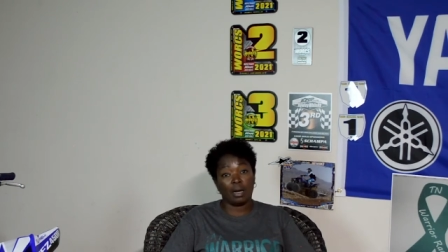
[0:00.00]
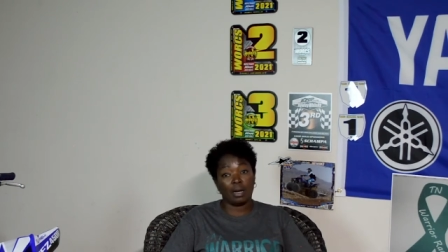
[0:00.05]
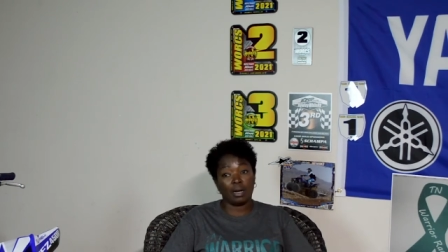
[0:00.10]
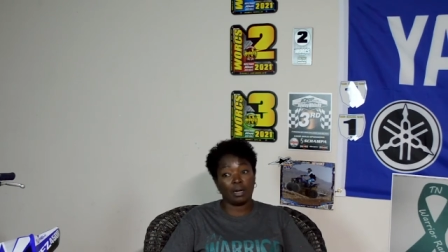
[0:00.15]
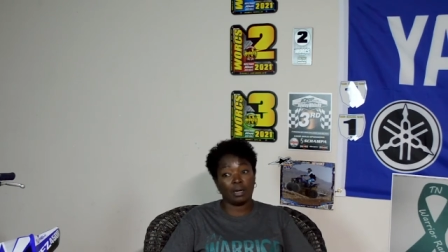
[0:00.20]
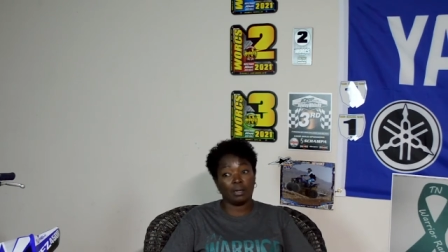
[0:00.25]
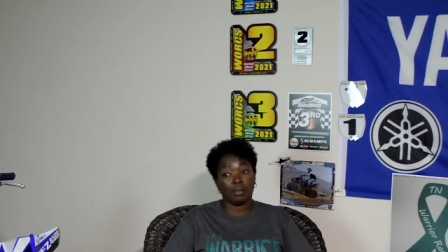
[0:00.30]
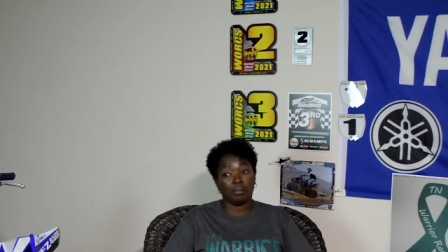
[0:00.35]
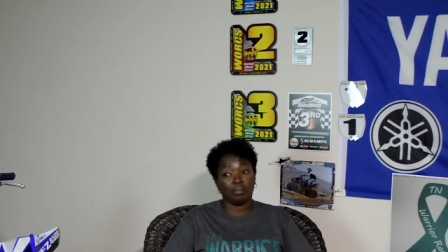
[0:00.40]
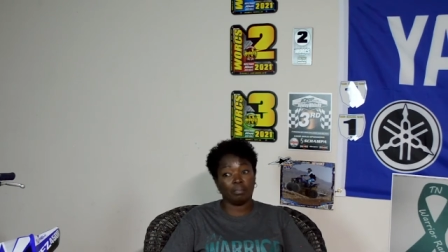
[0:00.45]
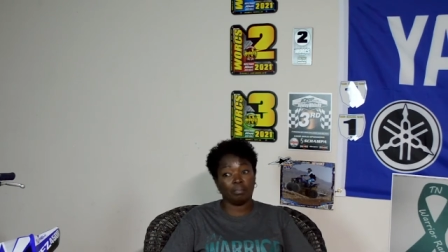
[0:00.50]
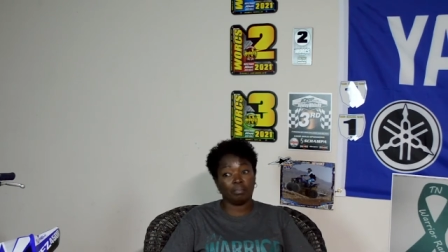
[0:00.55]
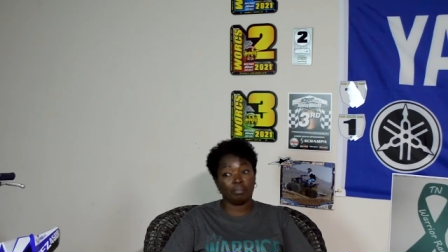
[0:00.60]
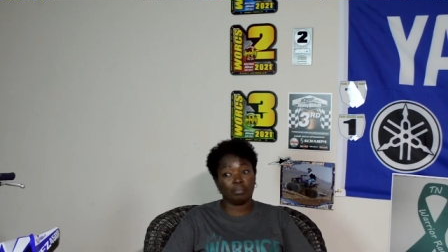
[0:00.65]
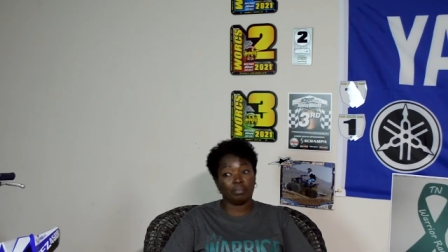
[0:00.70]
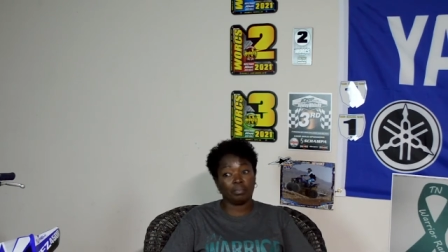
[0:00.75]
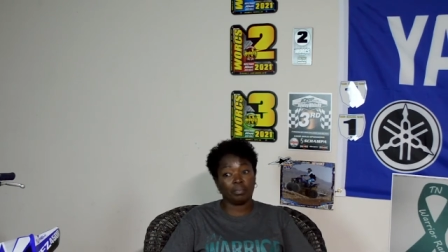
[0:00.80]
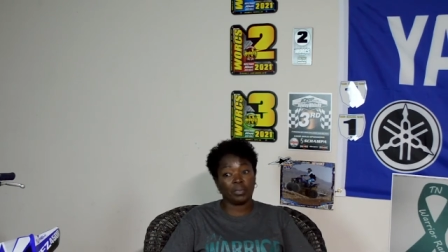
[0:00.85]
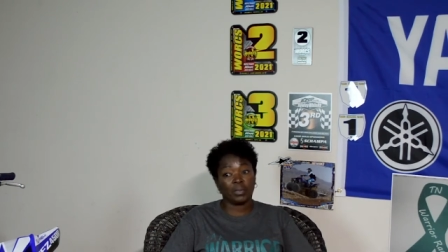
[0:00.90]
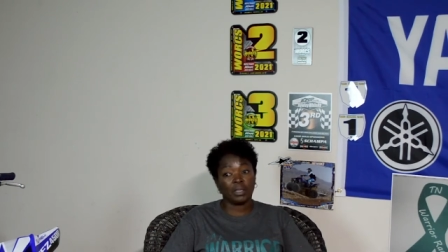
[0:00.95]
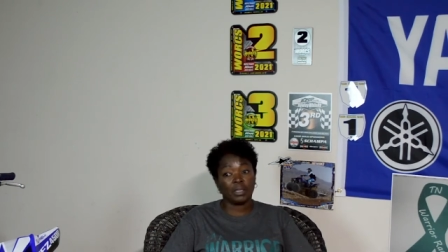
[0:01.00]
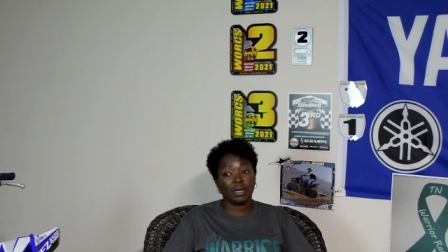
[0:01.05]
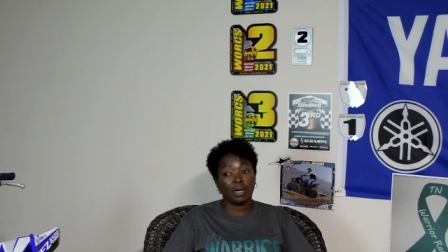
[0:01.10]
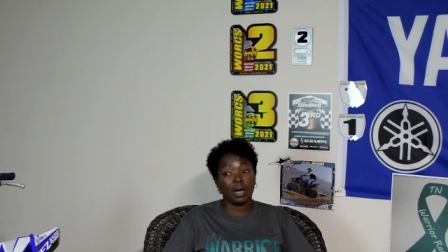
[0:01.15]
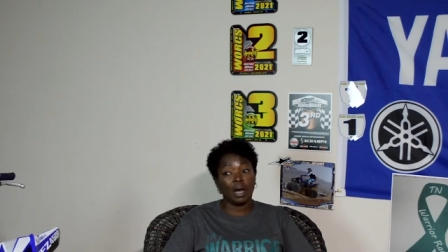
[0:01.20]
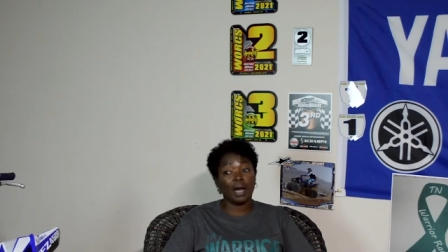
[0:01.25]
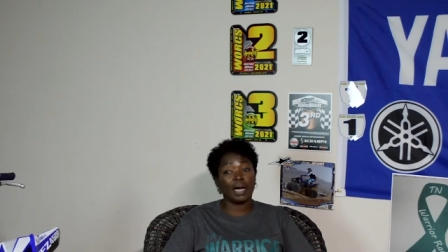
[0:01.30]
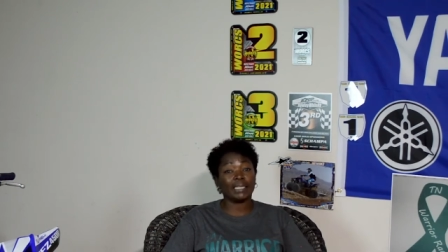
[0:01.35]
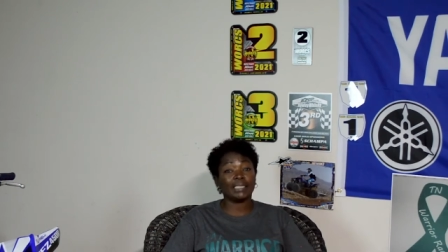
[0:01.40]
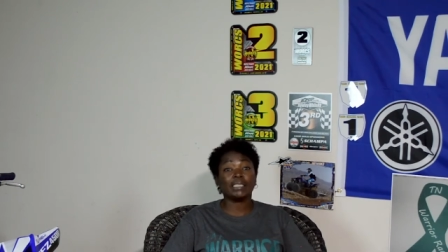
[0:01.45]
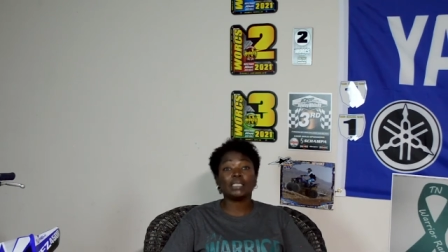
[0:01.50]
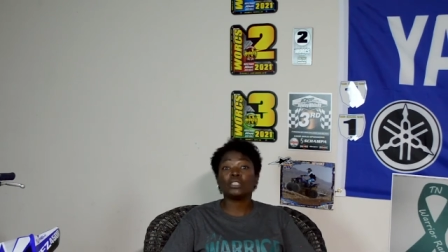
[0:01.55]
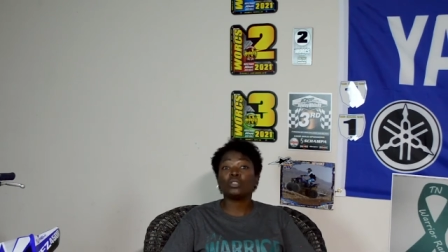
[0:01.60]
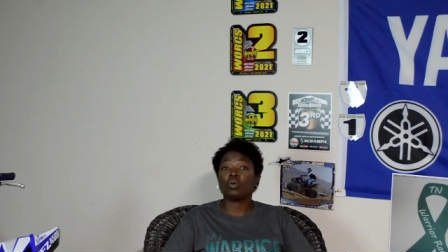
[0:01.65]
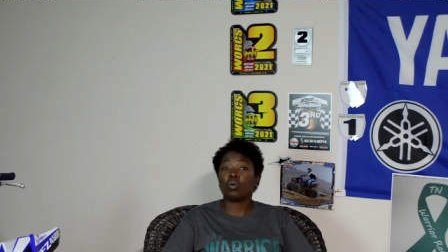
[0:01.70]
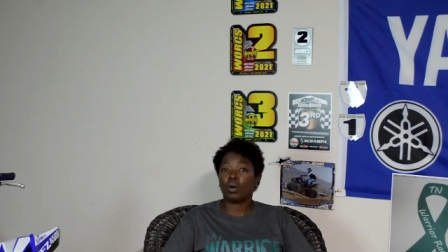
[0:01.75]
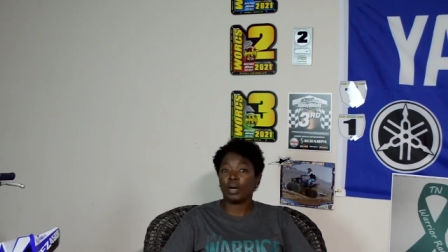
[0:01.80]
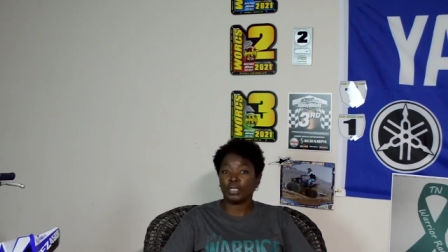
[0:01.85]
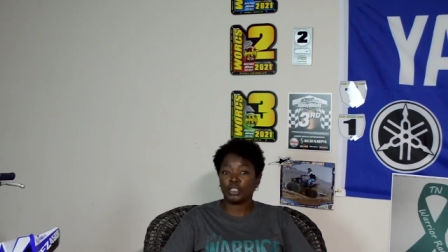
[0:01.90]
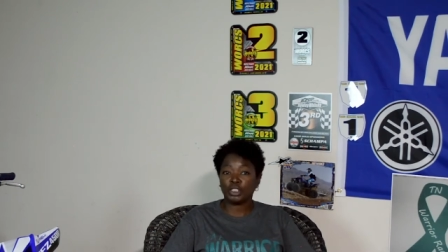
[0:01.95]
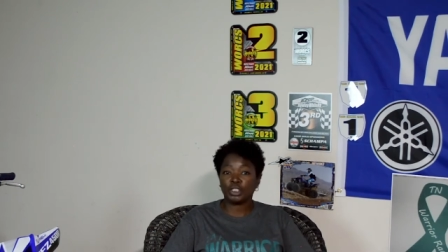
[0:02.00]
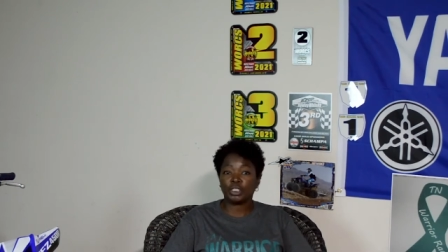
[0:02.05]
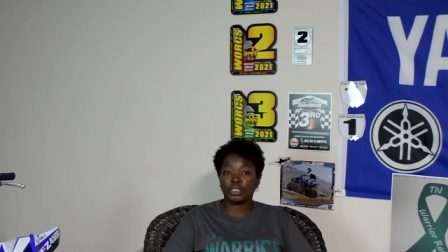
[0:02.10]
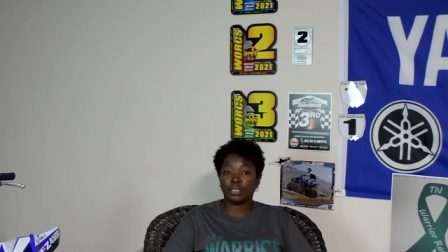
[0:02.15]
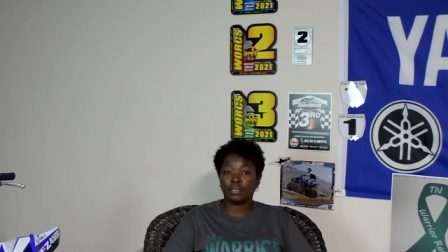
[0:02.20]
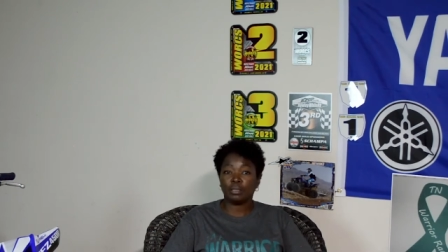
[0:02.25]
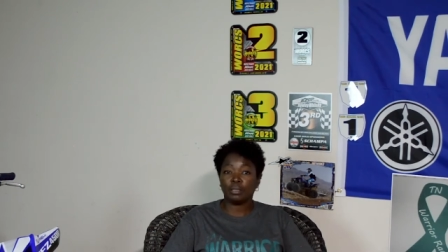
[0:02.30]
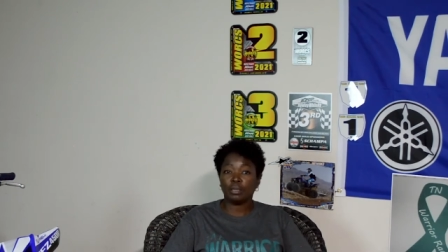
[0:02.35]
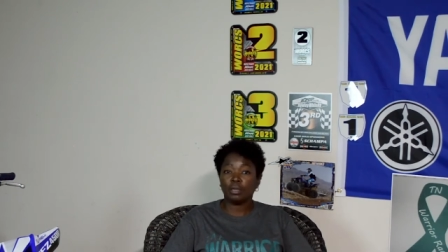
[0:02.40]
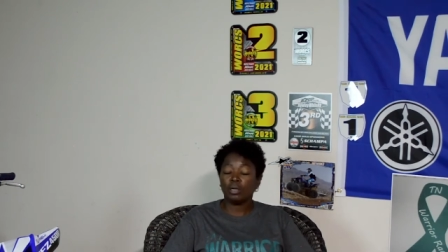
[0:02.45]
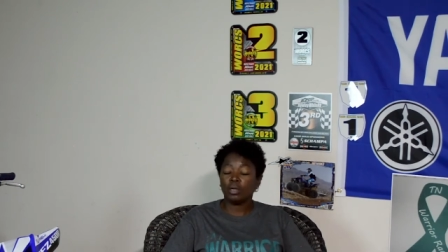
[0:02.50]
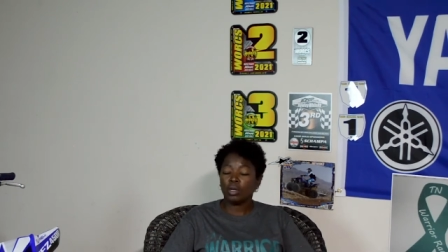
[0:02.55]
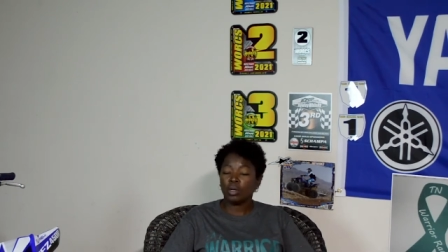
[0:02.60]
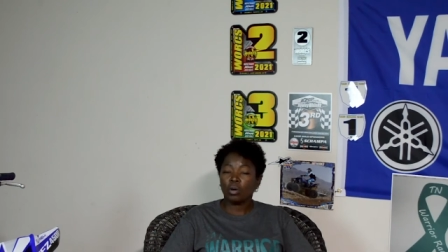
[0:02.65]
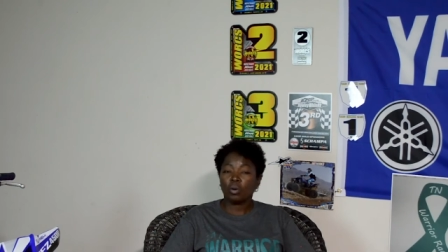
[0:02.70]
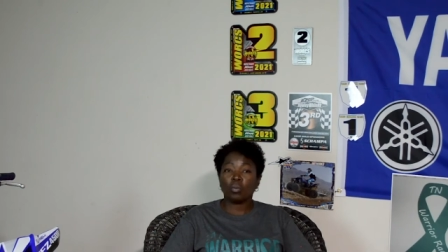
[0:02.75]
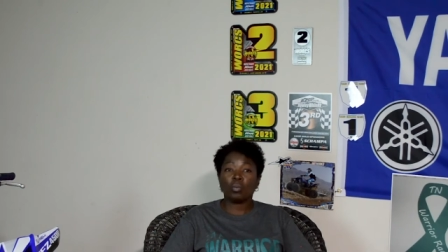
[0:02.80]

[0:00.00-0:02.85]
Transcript: Um, I did question